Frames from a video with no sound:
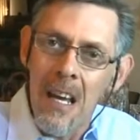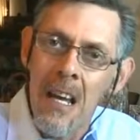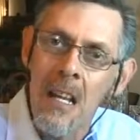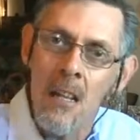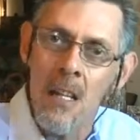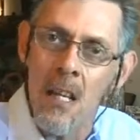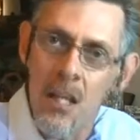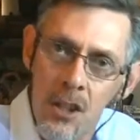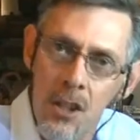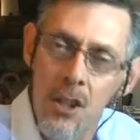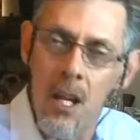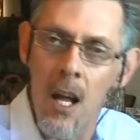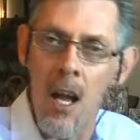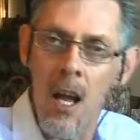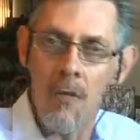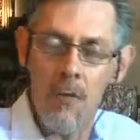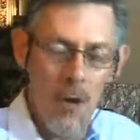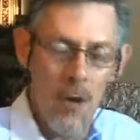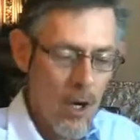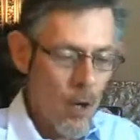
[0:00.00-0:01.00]
In this
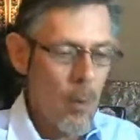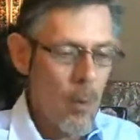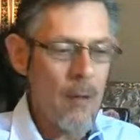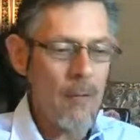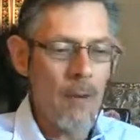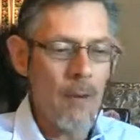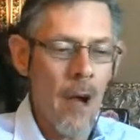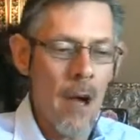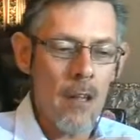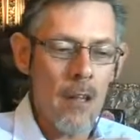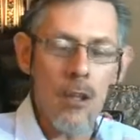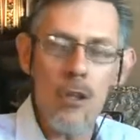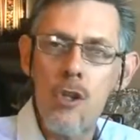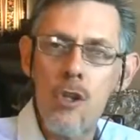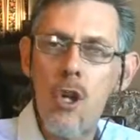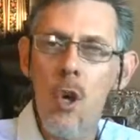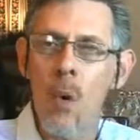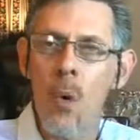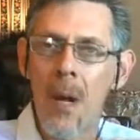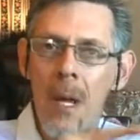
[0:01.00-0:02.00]
life, we
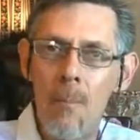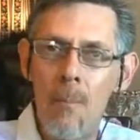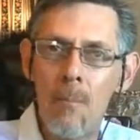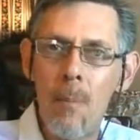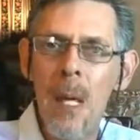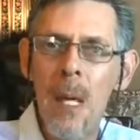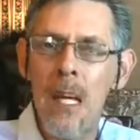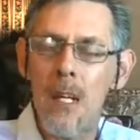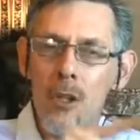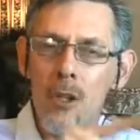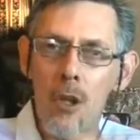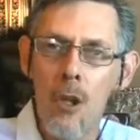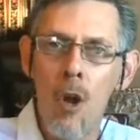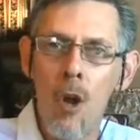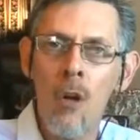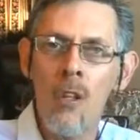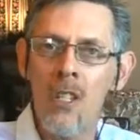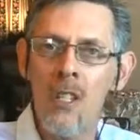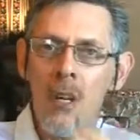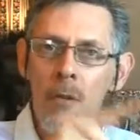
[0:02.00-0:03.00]
find joy, peace,
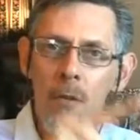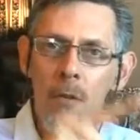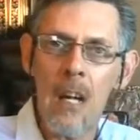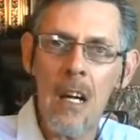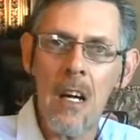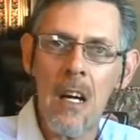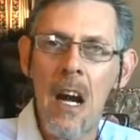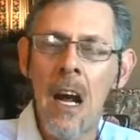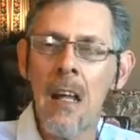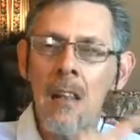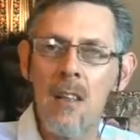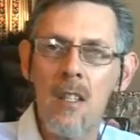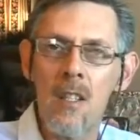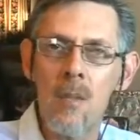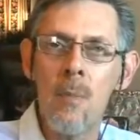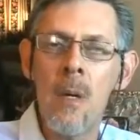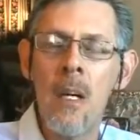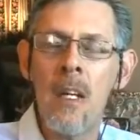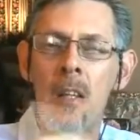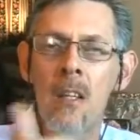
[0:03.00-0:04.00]
long suffering,
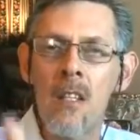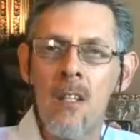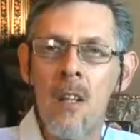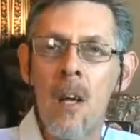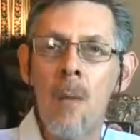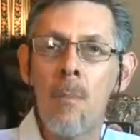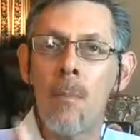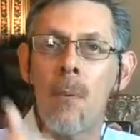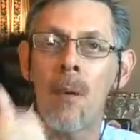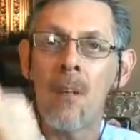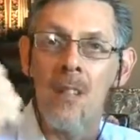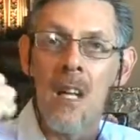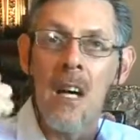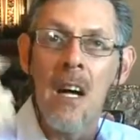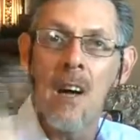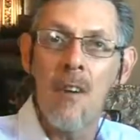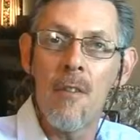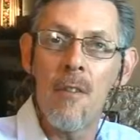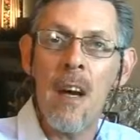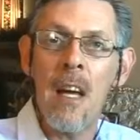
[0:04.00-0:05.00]
kindness, meekness, temperance,
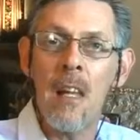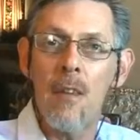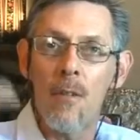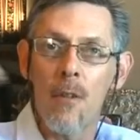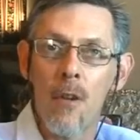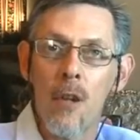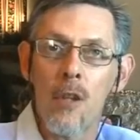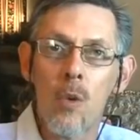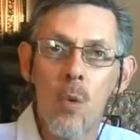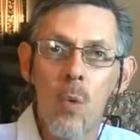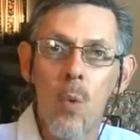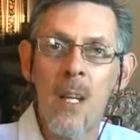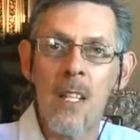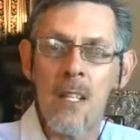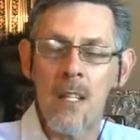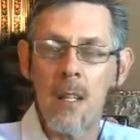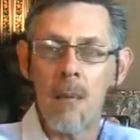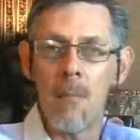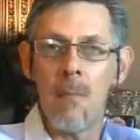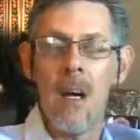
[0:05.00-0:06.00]
faithfulness,
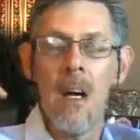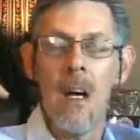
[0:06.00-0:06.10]
wisdom,